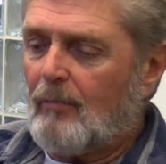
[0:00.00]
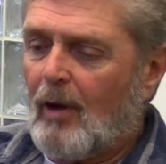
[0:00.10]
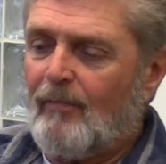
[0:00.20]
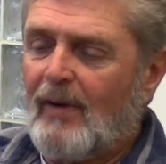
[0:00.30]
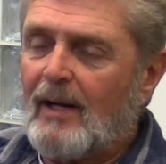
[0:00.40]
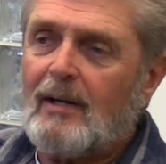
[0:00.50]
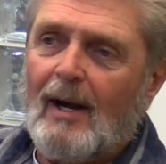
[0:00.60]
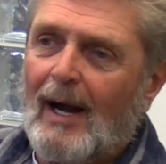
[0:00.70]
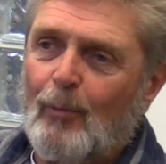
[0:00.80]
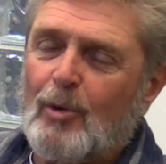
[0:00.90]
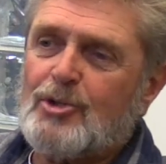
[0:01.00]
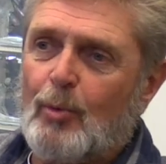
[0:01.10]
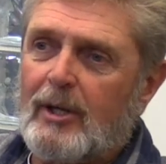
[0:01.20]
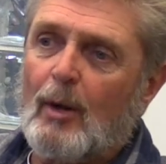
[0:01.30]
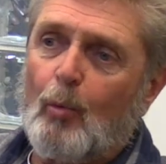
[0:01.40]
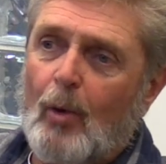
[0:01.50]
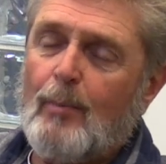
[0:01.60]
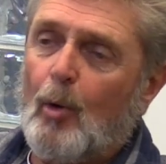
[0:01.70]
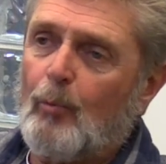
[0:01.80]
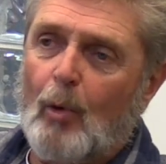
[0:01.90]
effect, I wish we'd get way
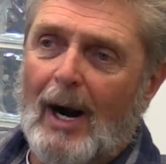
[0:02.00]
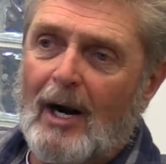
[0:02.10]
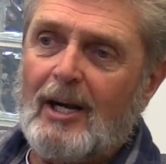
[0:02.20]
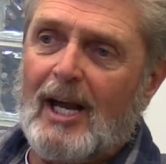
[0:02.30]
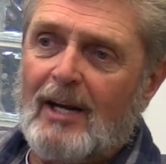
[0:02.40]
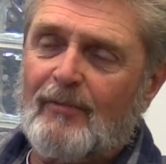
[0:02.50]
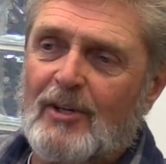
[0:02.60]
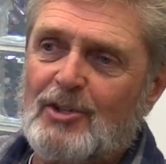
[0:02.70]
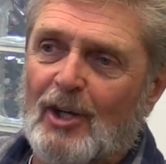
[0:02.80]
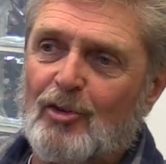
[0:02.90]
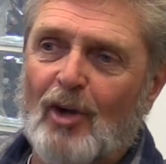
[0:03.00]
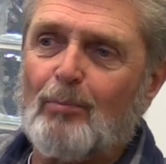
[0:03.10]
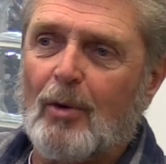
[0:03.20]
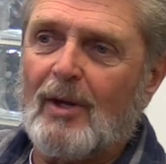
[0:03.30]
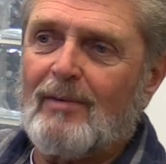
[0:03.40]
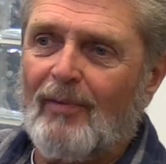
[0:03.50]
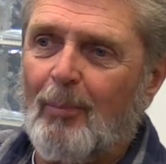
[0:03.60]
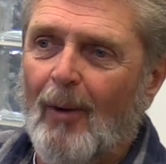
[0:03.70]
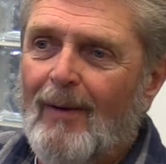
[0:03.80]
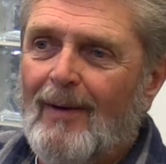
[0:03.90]
more, our catfishing is
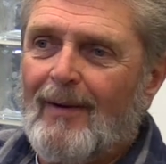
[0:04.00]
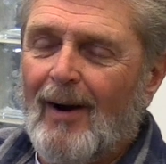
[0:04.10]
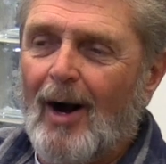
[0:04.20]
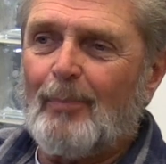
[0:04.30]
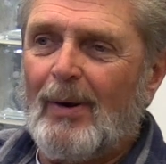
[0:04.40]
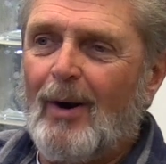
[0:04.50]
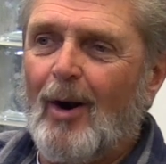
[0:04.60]
unbelievable up here.